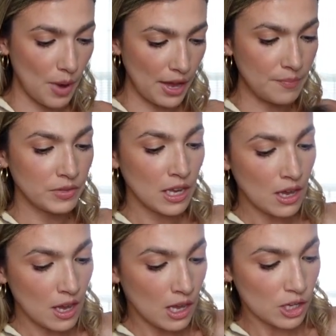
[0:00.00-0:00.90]
But,
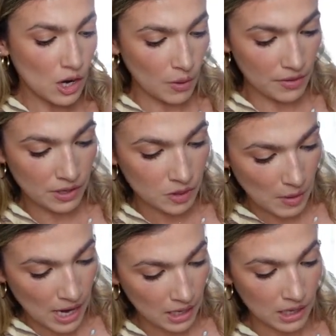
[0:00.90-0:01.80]
you know, this
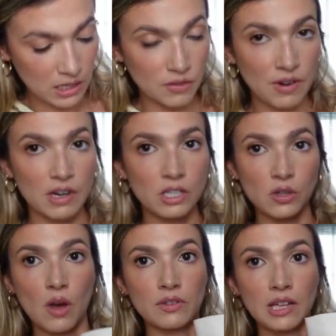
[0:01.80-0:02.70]
bag is a very
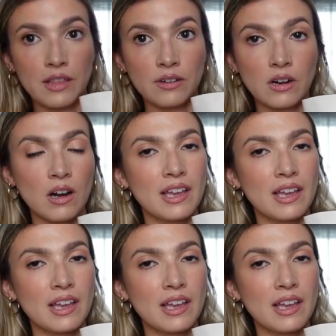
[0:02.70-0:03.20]
soft leather.